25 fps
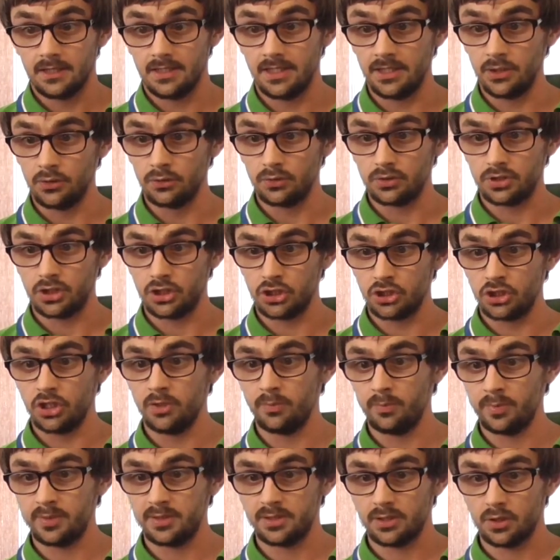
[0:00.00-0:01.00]
They don't
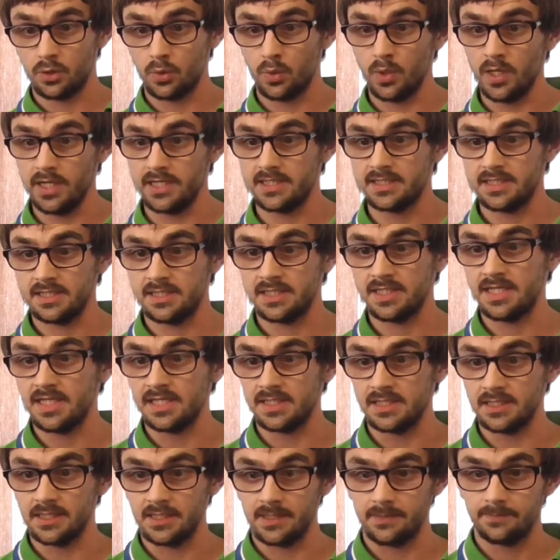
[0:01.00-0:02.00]
corrupt quite as
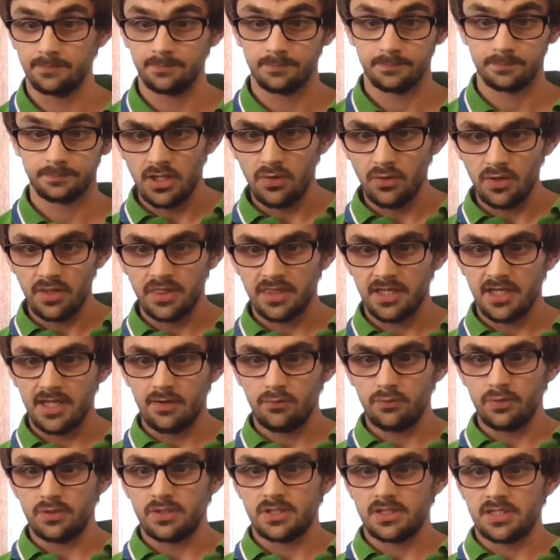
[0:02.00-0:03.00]
easily. The only thing
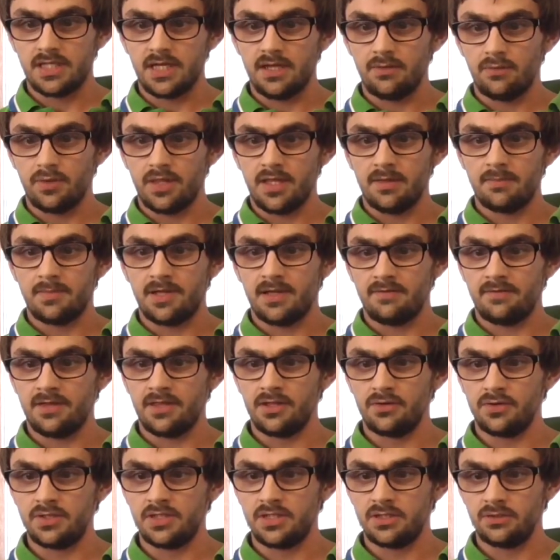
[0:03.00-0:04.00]
I would say with
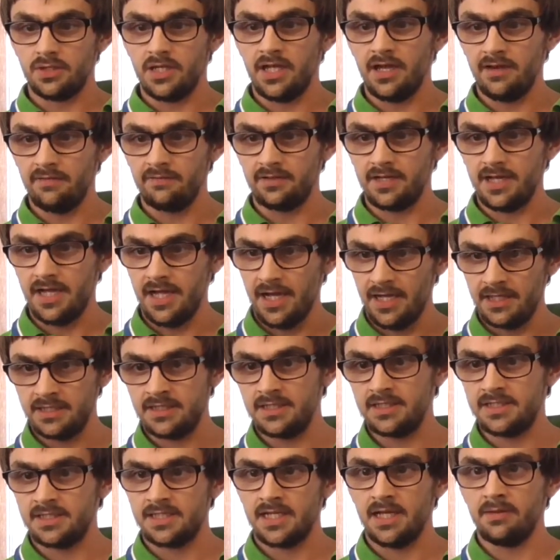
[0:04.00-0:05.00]
MKV though is you'll have an
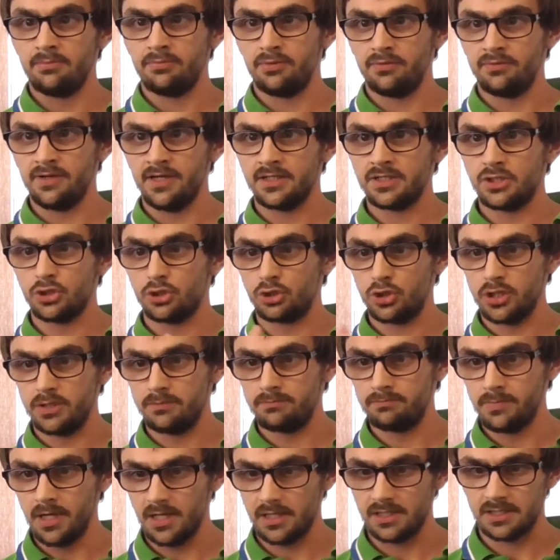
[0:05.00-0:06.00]
added step of
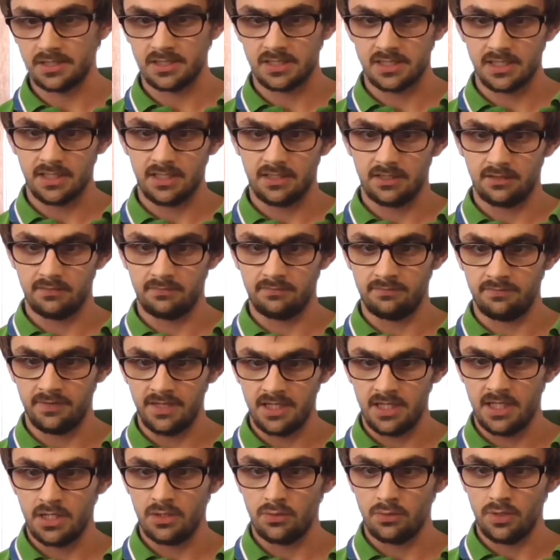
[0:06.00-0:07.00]
actually remuxing the
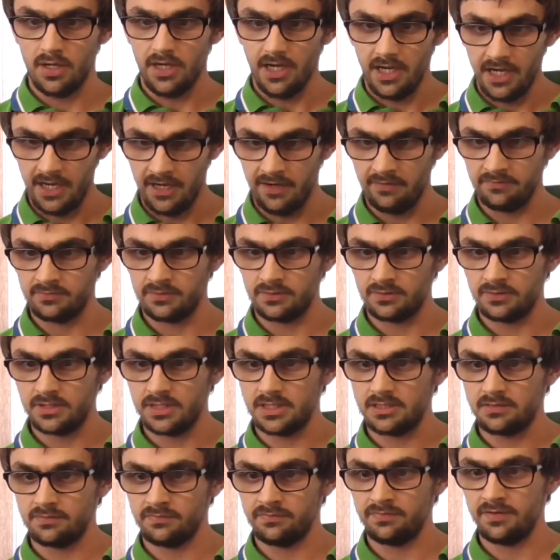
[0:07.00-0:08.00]
video after
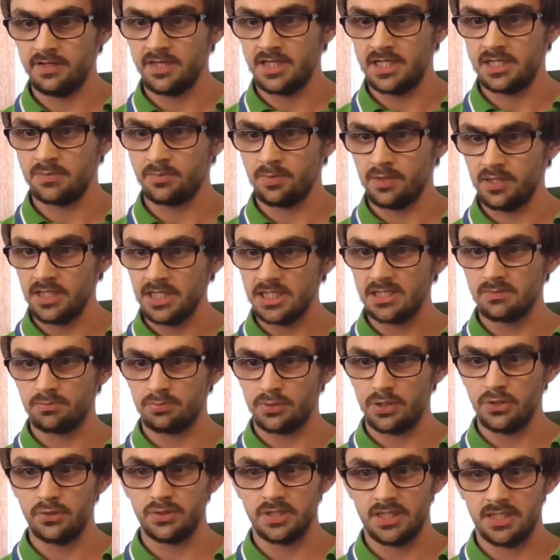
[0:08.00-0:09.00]
it's finished, but this
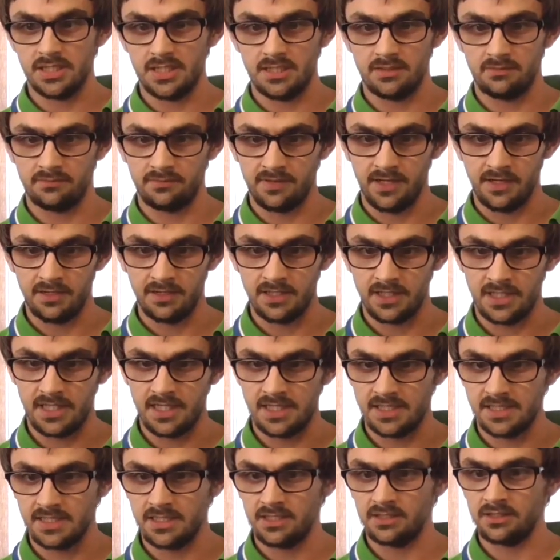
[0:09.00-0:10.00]
process is very
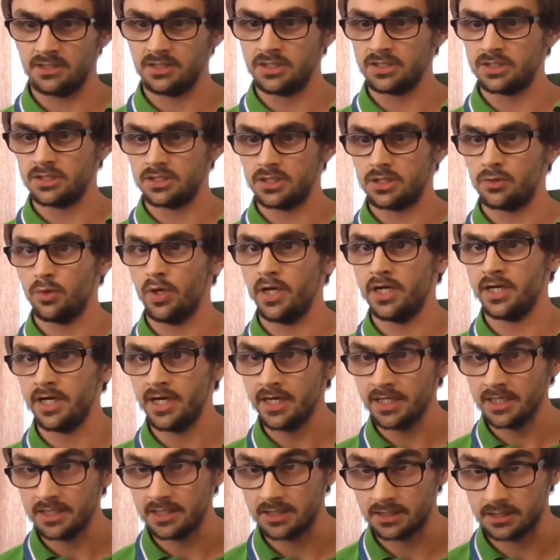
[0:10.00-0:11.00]
easy and doesn't require
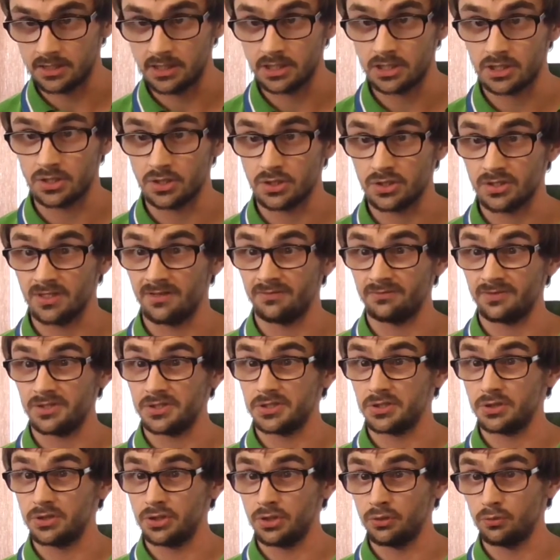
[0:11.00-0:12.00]
any additional
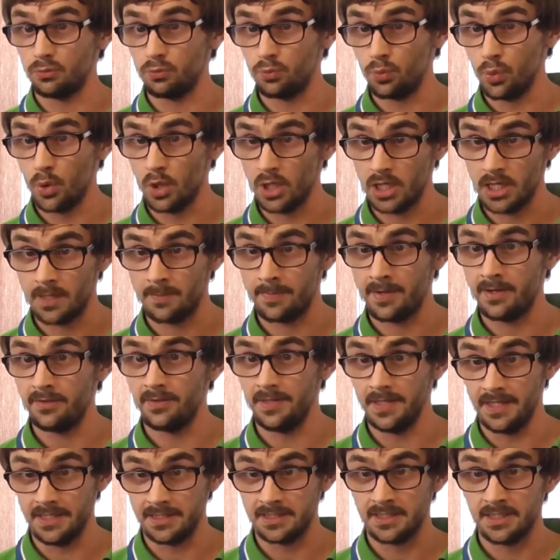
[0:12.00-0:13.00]
software, so don't worry
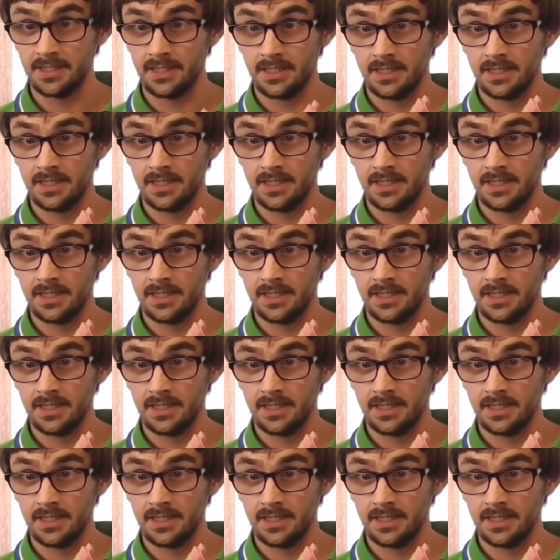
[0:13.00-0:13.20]
about that.